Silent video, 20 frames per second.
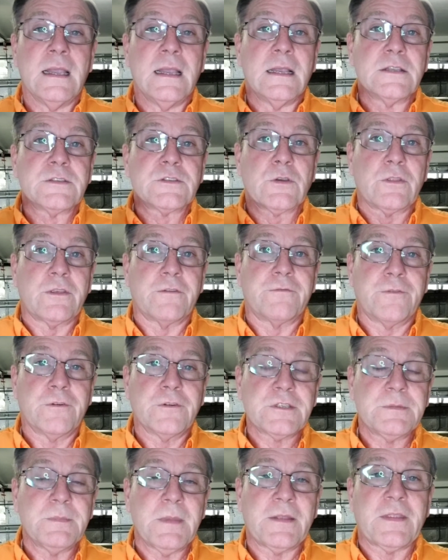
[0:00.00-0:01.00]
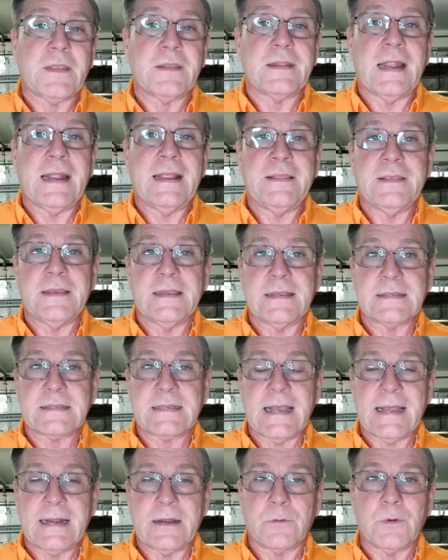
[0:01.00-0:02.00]
So the first method that I think is
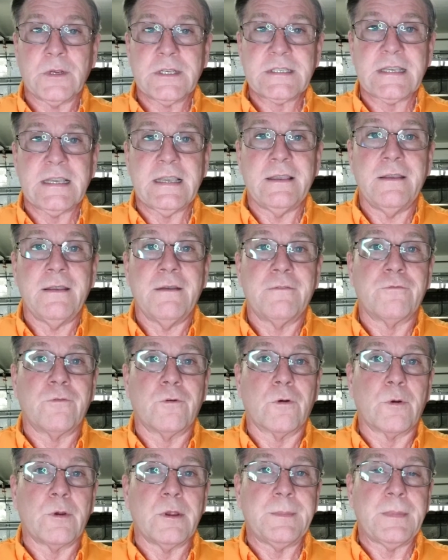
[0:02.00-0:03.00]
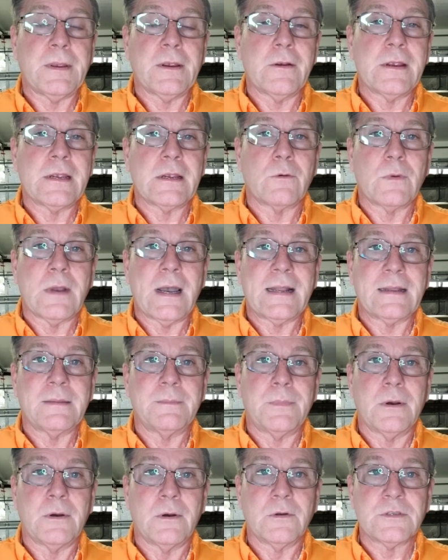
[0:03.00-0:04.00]
kind of risky for repairing a
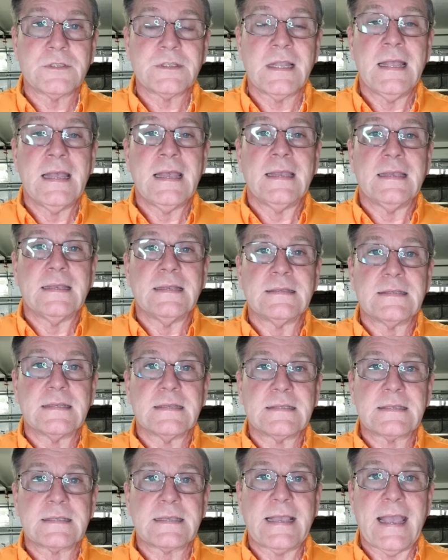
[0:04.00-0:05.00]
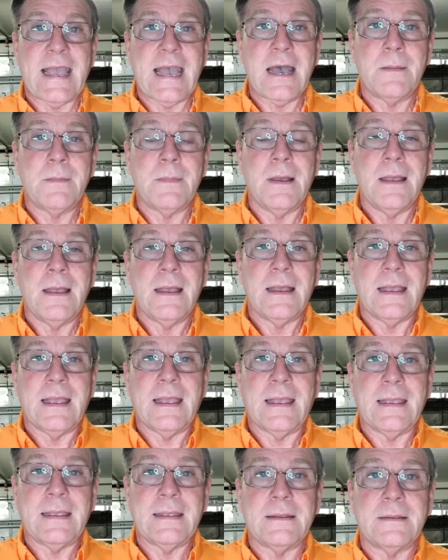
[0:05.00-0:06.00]
rotted post is to scab
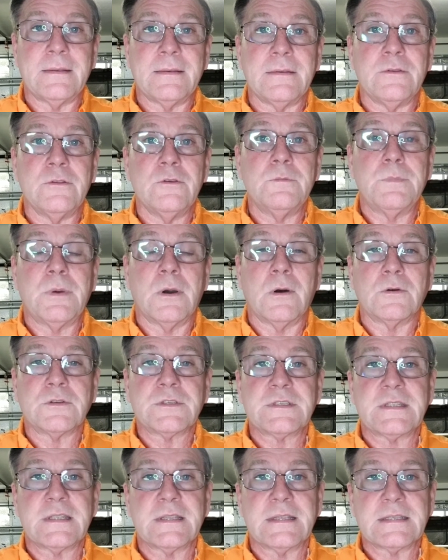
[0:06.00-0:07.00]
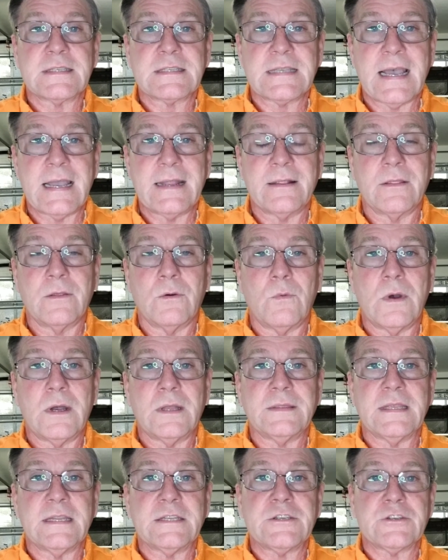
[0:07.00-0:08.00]
a new post to the side of the
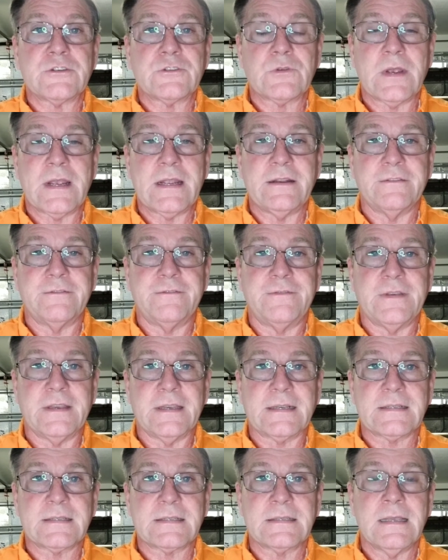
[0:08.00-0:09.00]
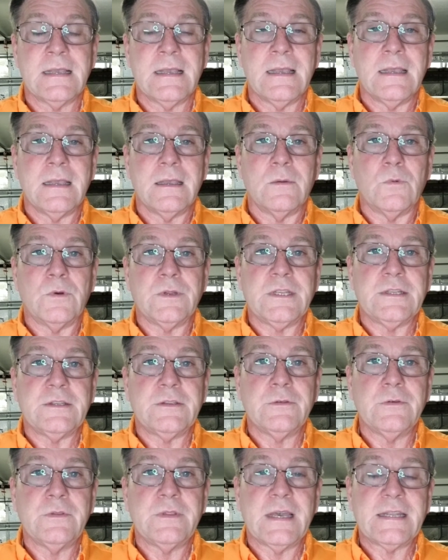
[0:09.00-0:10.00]
one that you're trying to fix. When you
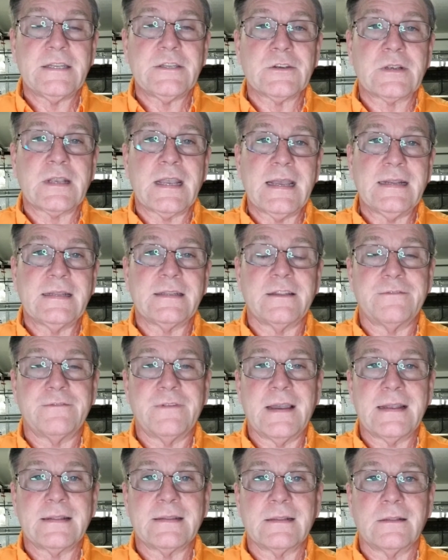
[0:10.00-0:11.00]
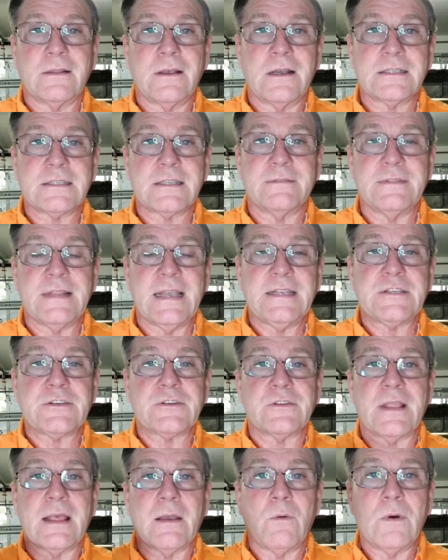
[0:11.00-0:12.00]
do that, you're kind of defying the laws of
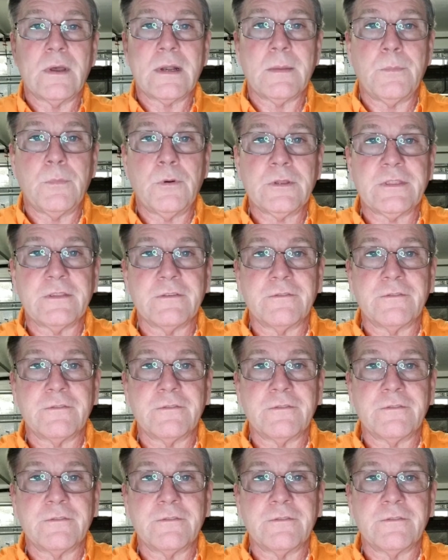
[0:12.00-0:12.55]
nature that want to put the